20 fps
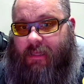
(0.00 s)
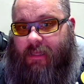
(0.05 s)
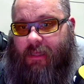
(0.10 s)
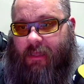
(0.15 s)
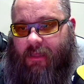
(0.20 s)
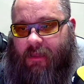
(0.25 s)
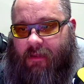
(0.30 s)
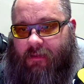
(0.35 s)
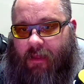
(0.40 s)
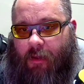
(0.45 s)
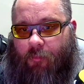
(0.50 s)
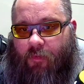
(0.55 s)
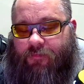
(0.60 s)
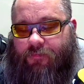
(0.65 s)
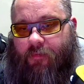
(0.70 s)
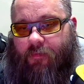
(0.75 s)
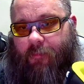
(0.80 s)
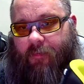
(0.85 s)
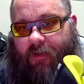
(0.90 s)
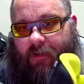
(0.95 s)
I went
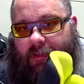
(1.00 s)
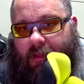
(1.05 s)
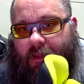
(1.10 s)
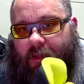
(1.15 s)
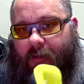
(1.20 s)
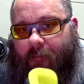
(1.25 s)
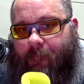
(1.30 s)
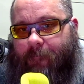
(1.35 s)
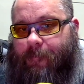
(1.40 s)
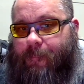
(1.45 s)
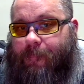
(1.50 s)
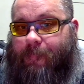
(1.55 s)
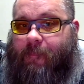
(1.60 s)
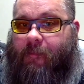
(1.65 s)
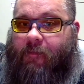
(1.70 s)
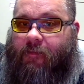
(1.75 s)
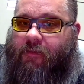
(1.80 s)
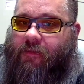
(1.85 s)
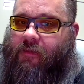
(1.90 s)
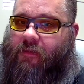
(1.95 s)
from
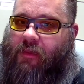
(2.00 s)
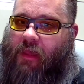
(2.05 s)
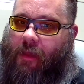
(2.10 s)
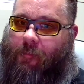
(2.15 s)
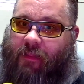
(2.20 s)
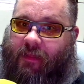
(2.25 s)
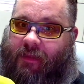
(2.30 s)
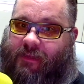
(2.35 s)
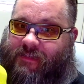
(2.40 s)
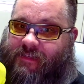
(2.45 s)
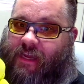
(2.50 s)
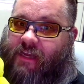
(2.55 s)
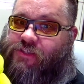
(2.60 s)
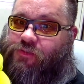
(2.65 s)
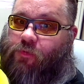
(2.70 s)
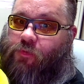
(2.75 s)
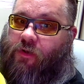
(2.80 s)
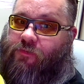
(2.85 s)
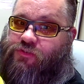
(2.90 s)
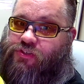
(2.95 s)
I'm like size
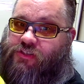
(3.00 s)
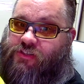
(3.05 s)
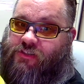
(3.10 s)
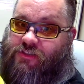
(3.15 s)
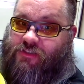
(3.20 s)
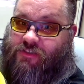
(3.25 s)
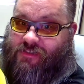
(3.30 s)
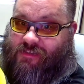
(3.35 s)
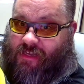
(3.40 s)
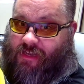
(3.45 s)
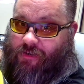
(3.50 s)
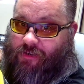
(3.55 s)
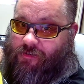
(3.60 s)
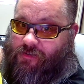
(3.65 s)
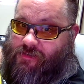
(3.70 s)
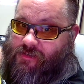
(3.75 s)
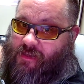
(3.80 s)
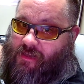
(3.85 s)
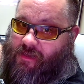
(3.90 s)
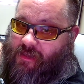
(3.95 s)
12
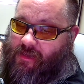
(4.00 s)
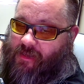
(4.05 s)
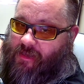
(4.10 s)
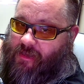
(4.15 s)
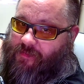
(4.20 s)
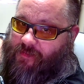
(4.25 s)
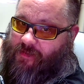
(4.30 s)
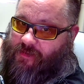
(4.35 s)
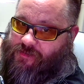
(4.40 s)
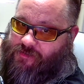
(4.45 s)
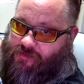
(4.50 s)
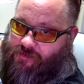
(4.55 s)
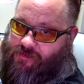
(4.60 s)
sneakers. These are